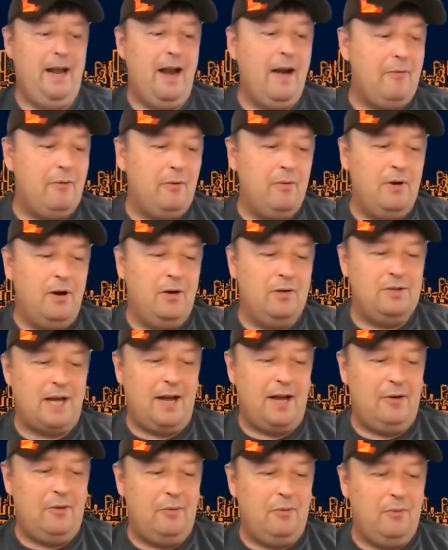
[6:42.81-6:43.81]
And everyone knows
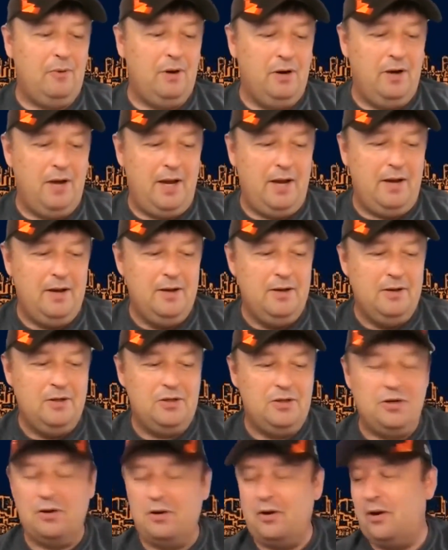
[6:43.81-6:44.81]
I don't really
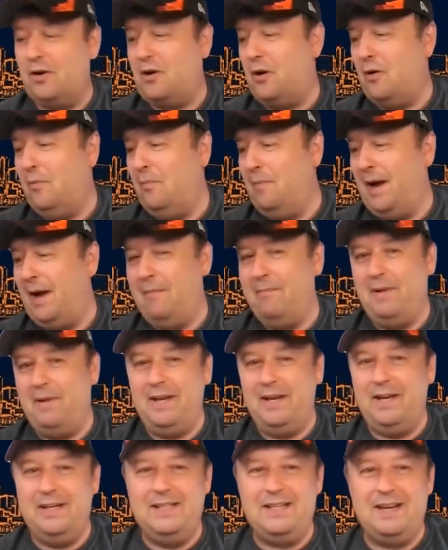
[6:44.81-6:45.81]
sugarcoat my
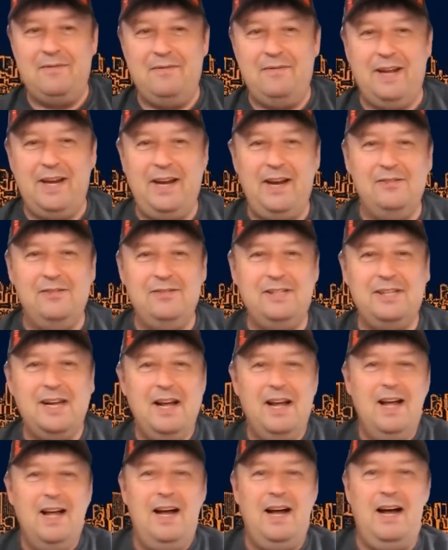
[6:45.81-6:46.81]
opinions on videos,
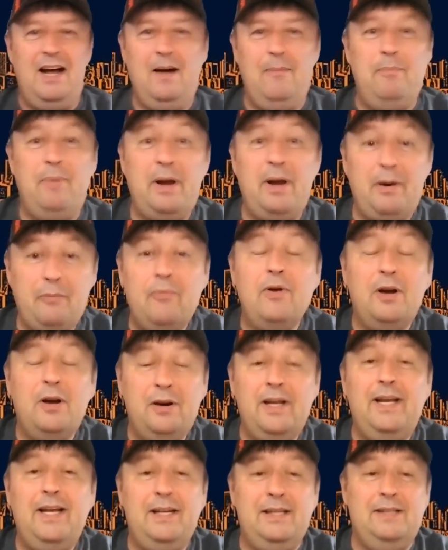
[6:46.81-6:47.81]
but it
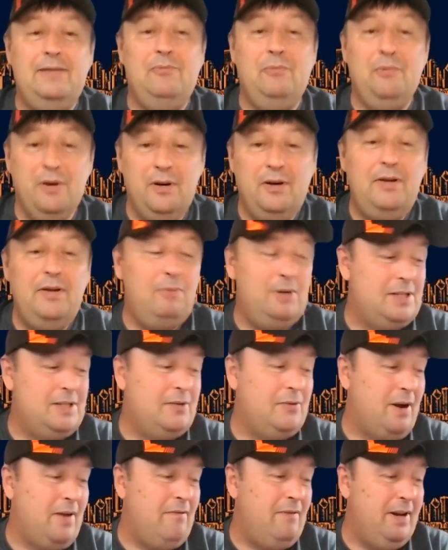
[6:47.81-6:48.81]
really is. It really was a
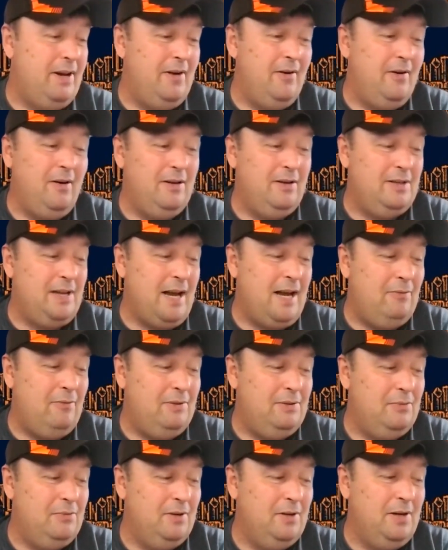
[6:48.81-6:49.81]
great video. I
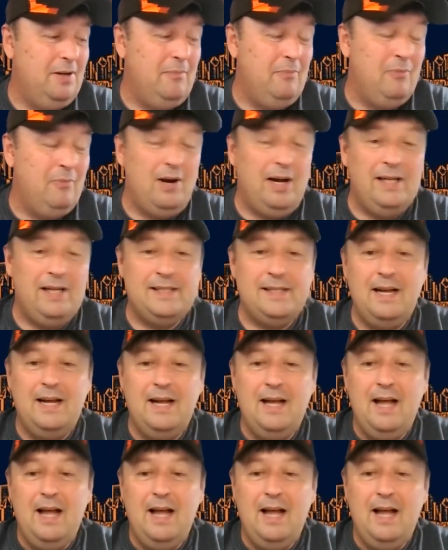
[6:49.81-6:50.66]
was really impressed.